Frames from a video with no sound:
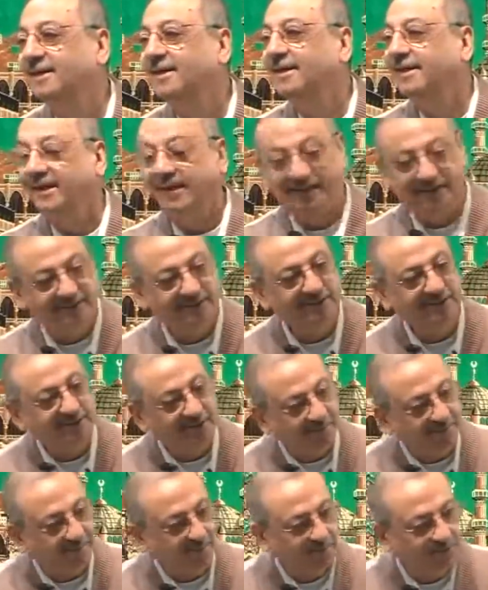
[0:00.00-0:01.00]
It is a
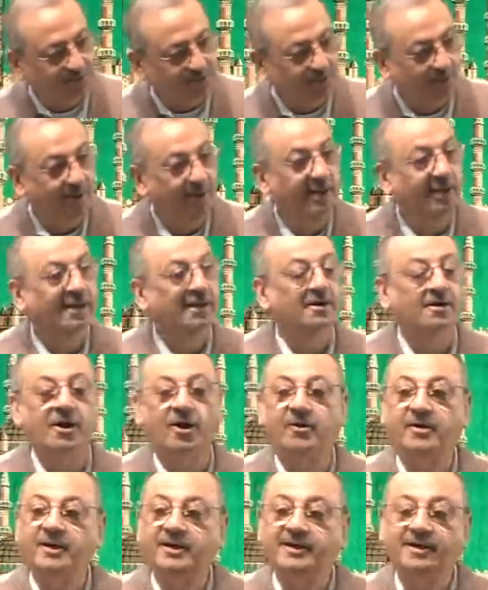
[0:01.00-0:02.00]
mawsul. Now
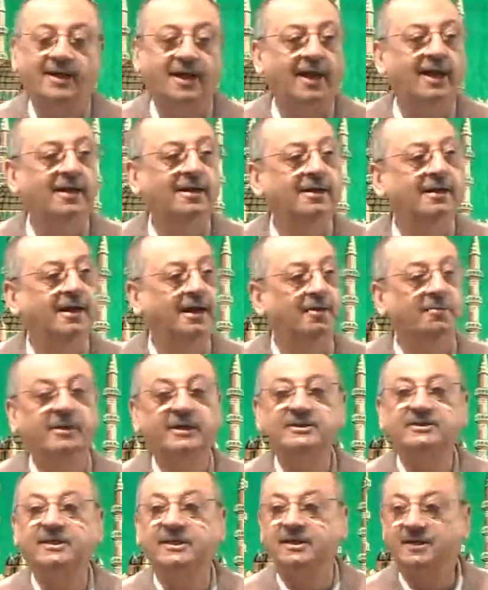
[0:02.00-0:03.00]
it can come
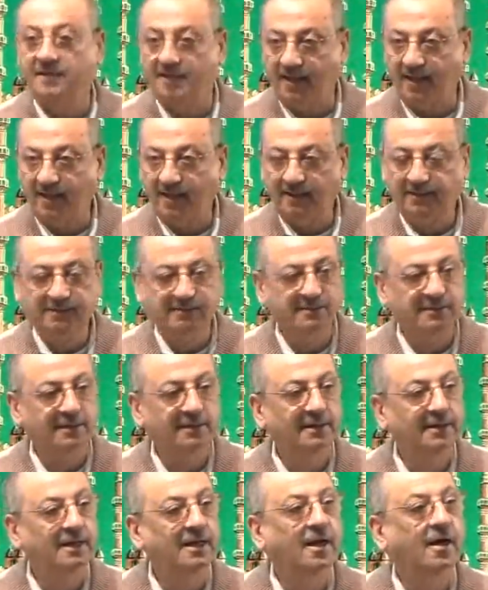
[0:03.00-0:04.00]
as a nath.
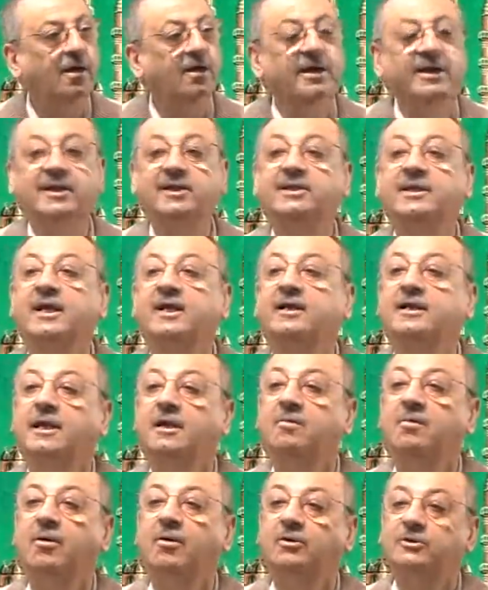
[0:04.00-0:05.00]
it can come
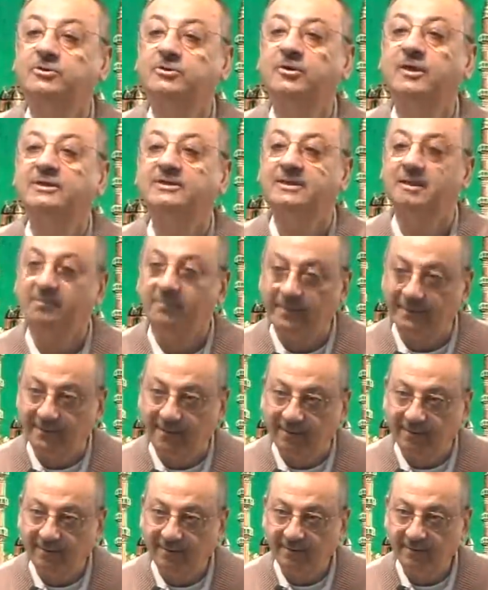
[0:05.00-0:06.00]
also as a badal.